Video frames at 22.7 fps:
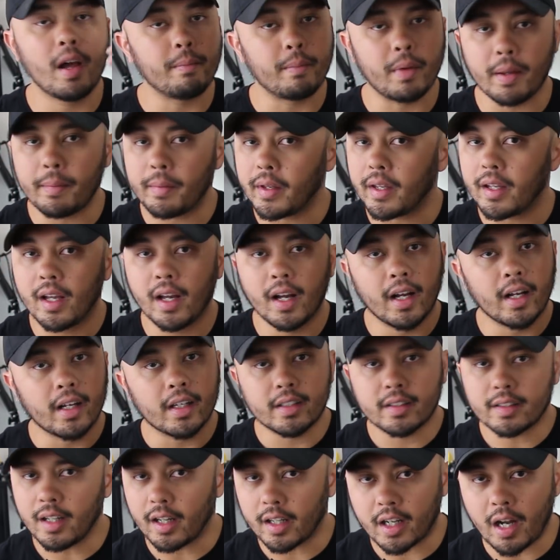maybe
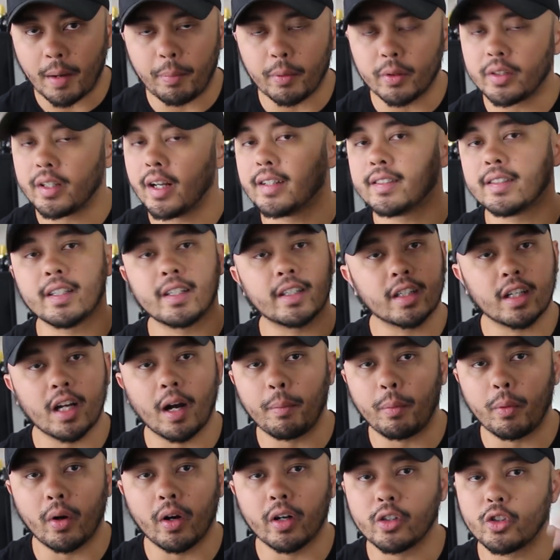a couple dozen,
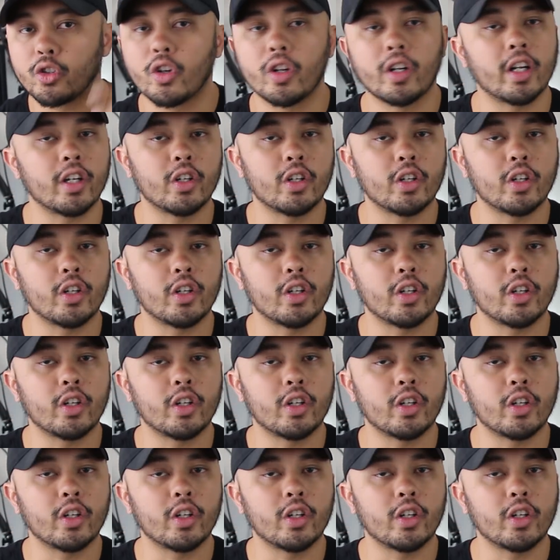couple hundred,